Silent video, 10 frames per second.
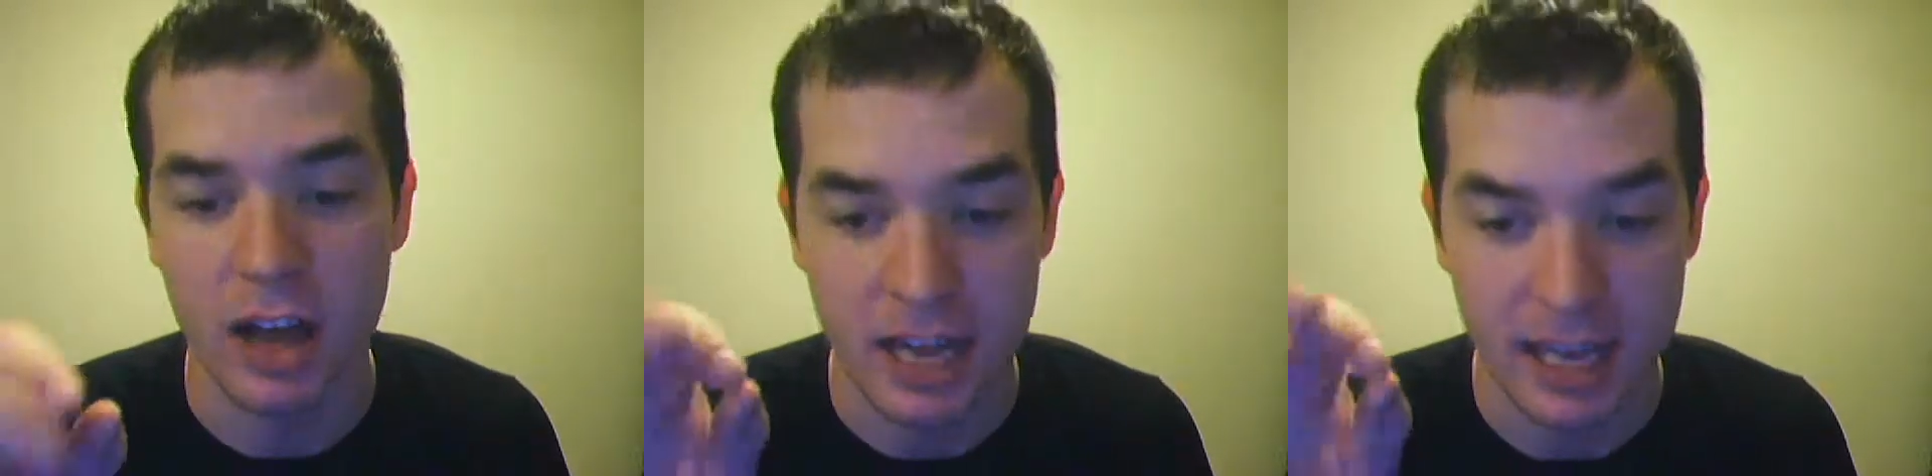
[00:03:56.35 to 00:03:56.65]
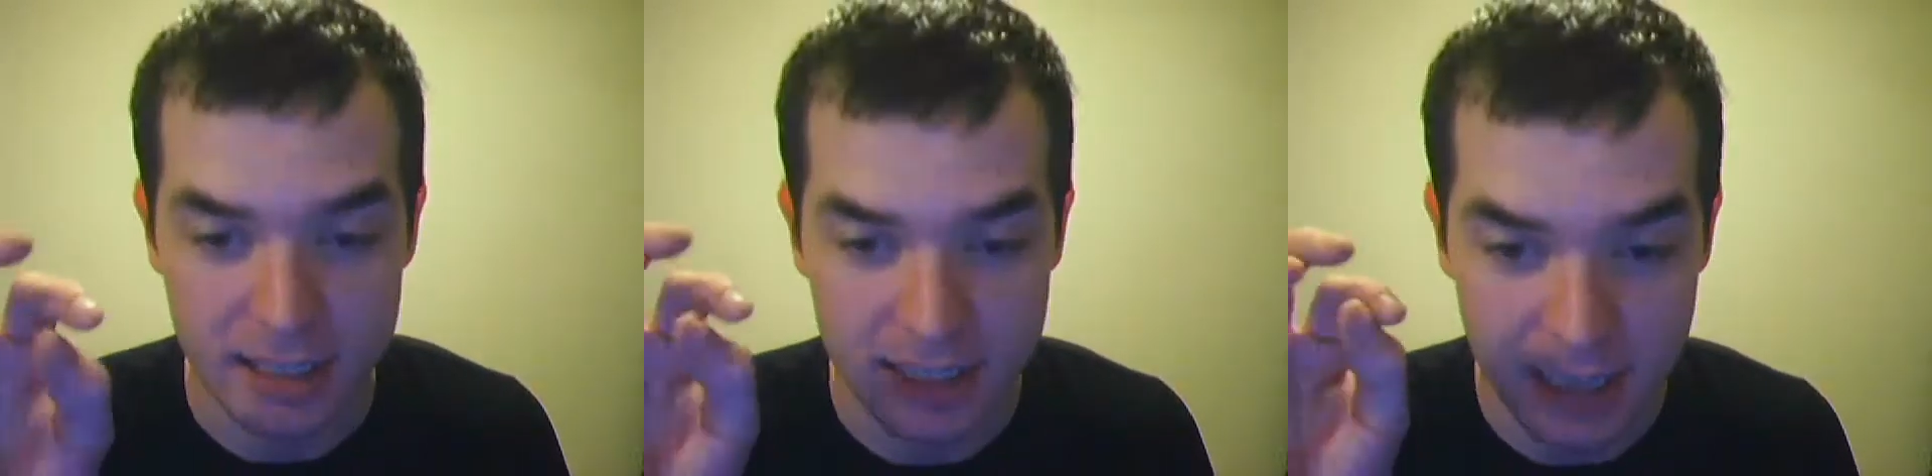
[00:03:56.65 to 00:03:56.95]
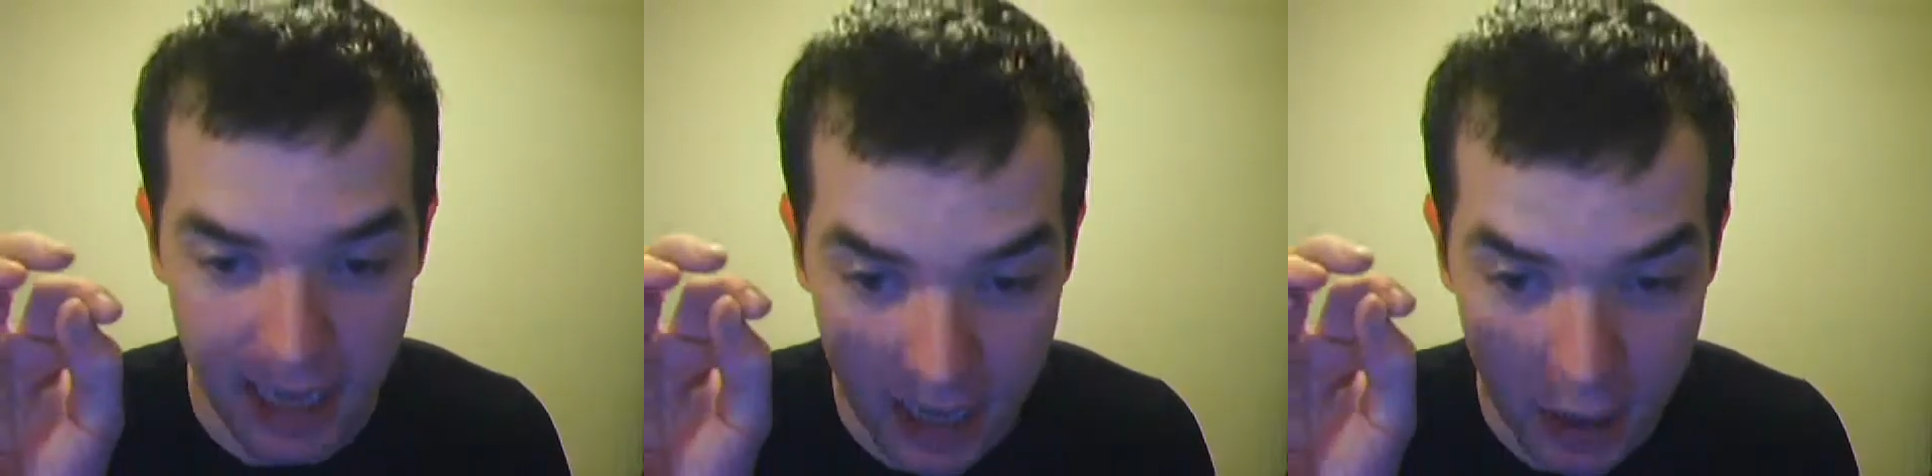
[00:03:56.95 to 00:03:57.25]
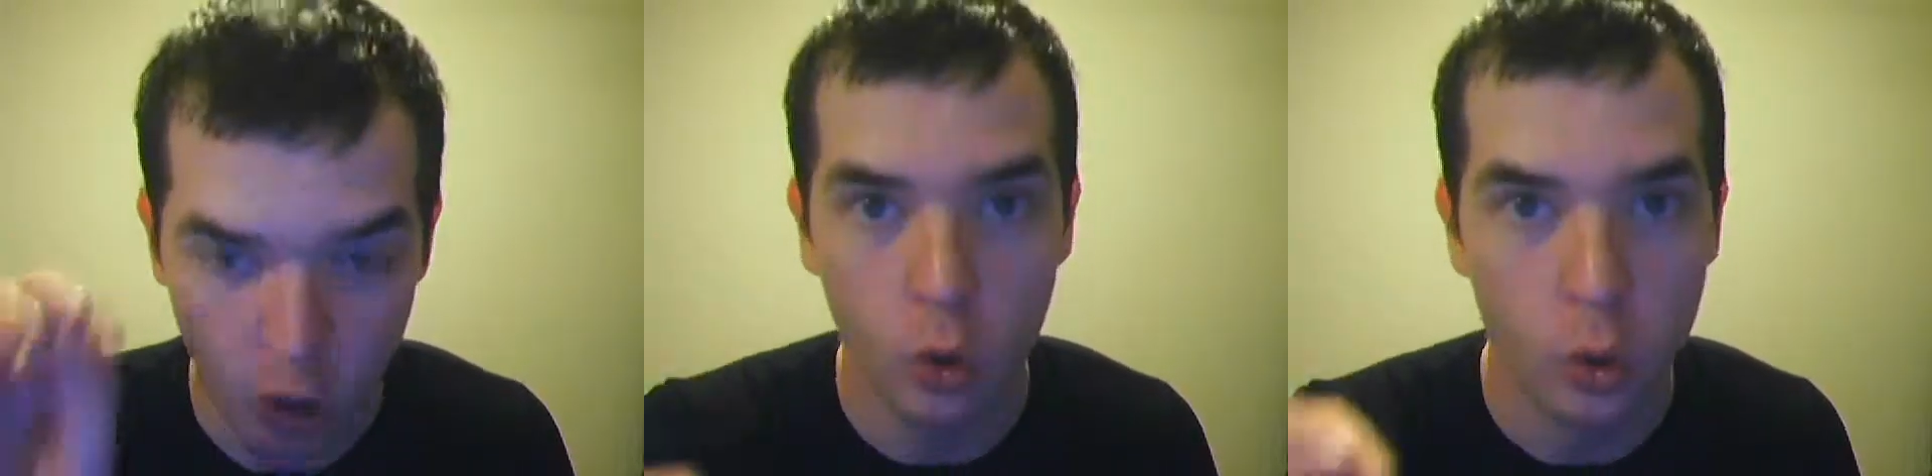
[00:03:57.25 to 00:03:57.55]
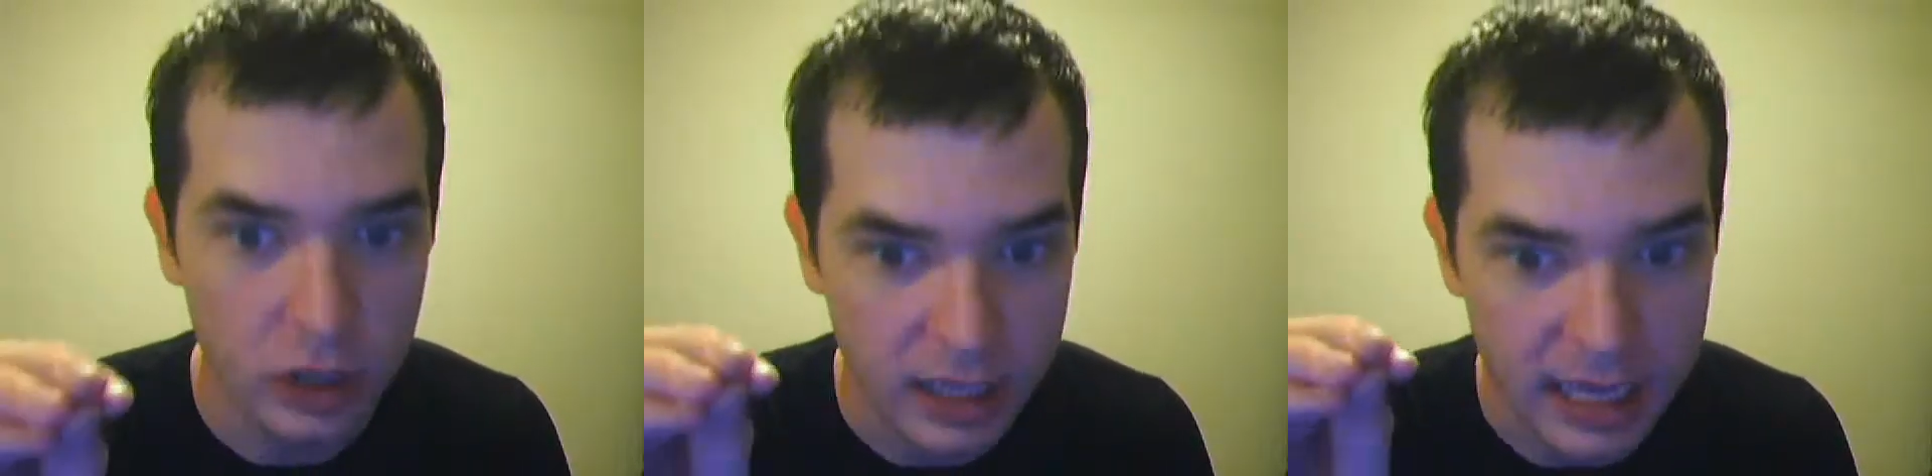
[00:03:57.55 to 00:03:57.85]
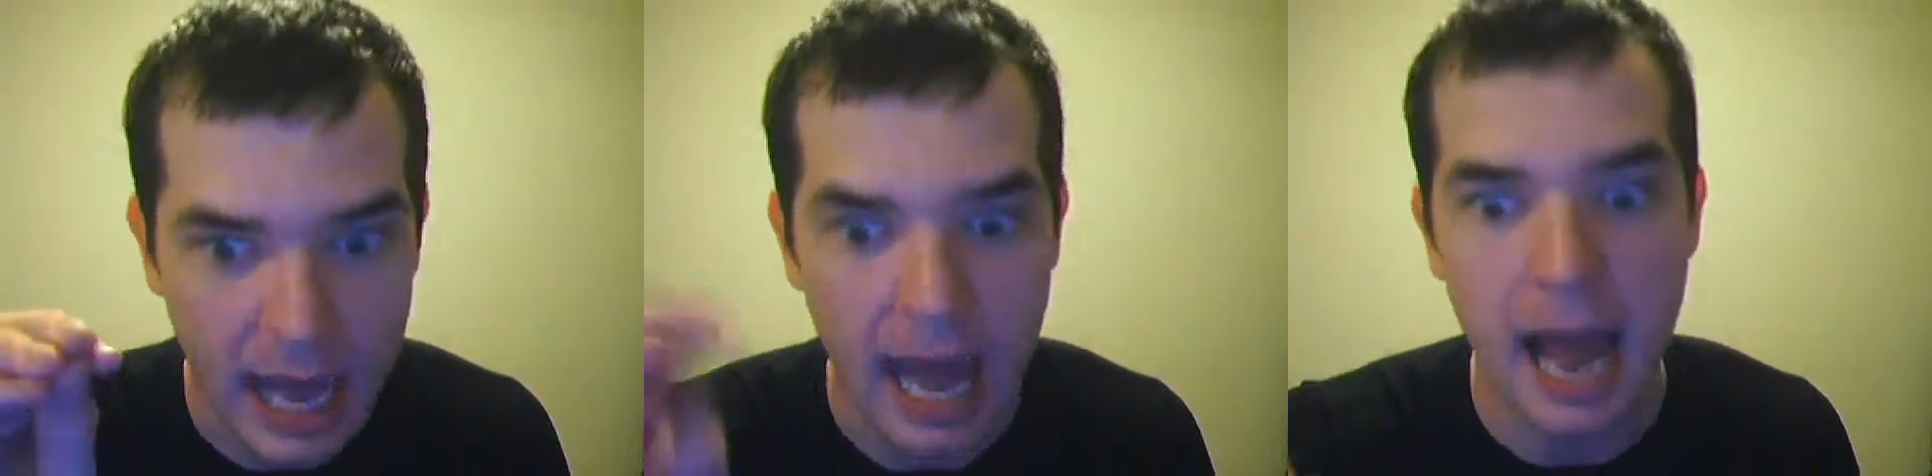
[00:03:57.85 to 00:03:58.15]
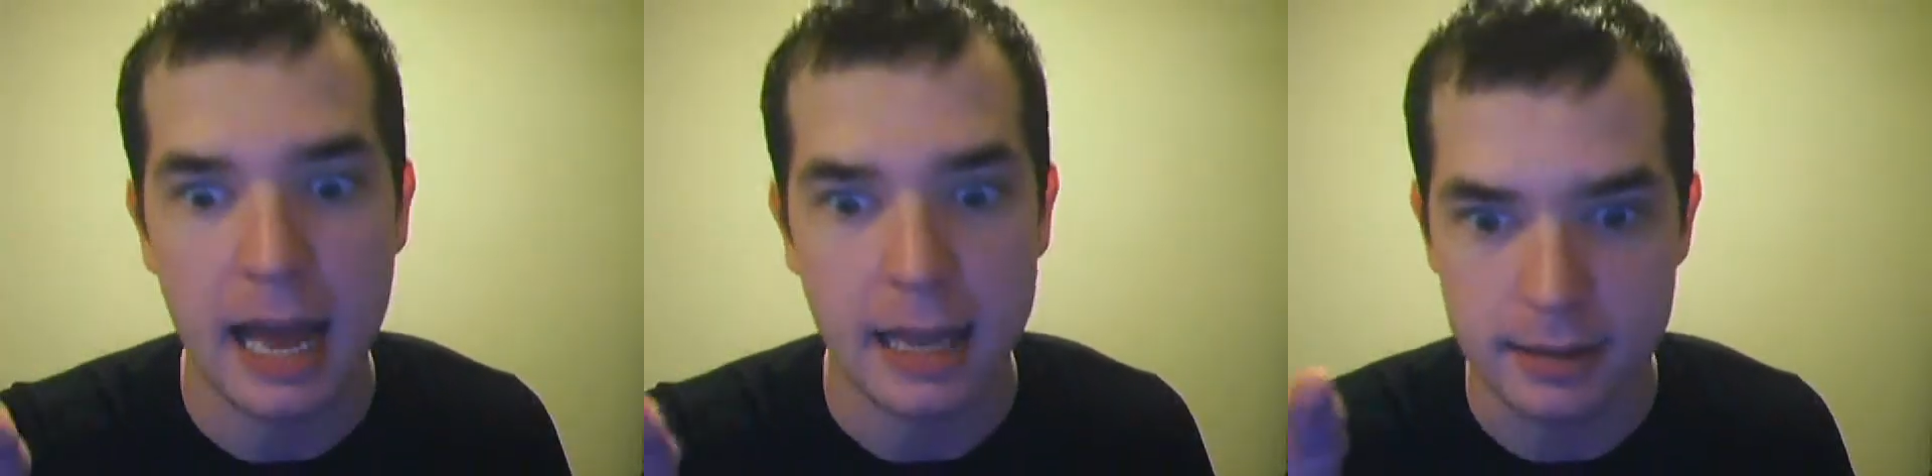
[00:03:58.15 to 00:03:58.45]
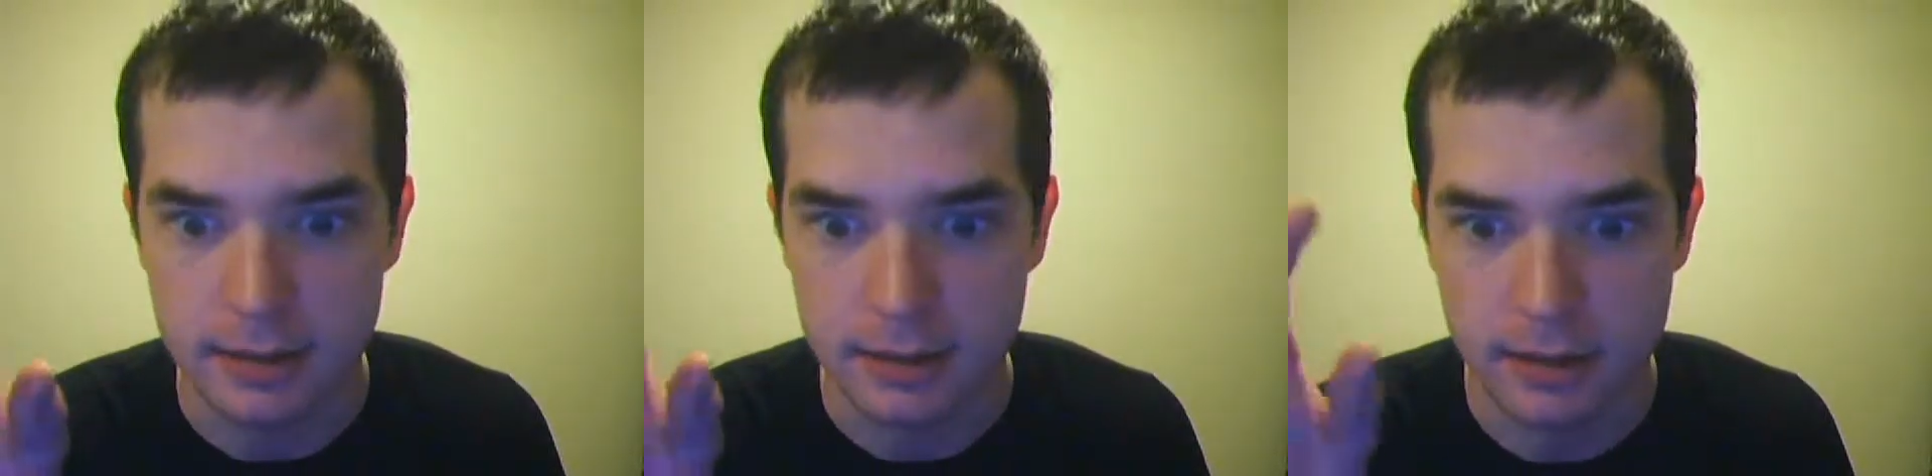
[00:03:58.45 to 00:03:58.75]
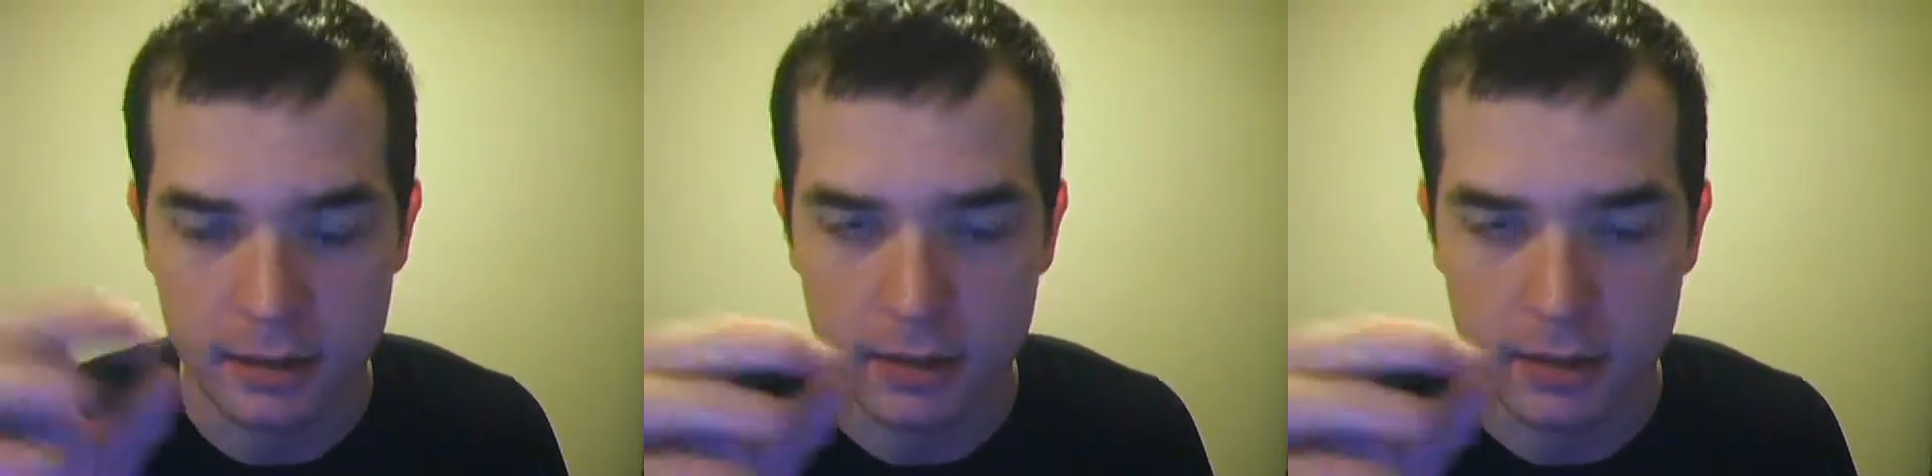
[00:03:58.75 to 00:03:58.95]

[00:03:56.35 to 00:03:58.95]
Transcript: It it only adds.